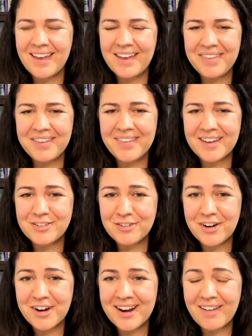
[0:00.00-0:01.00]
I think that's
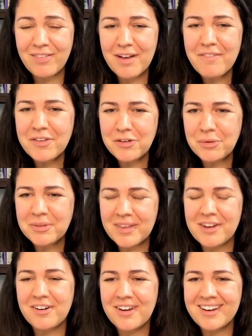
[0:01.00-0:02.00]
great. I love the
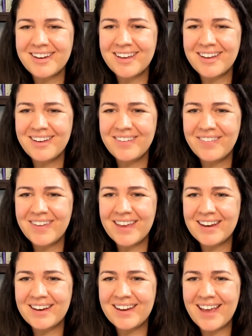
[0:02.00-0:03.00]
newsletter idea
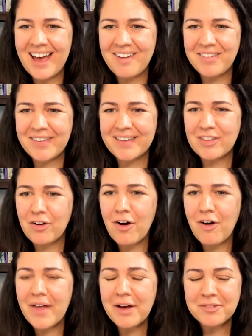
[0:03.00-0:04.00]
and having like the
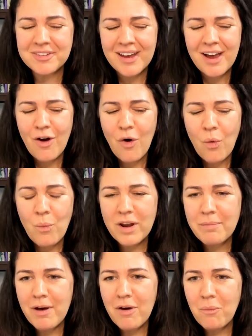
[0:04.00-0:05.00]
call outs.
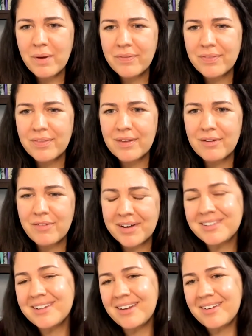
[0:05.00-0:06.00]
What about with the
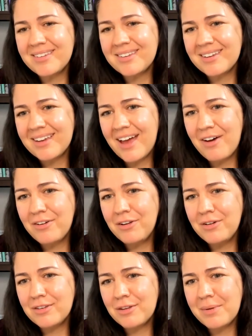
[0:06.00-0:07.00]
residents? How do
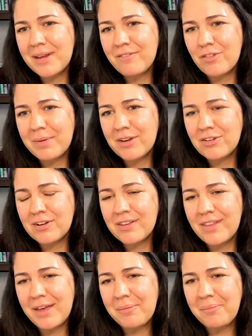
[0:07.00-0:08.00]
you disseminate information
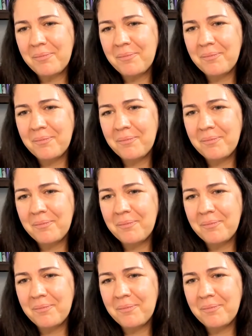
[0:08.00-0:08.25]
to them?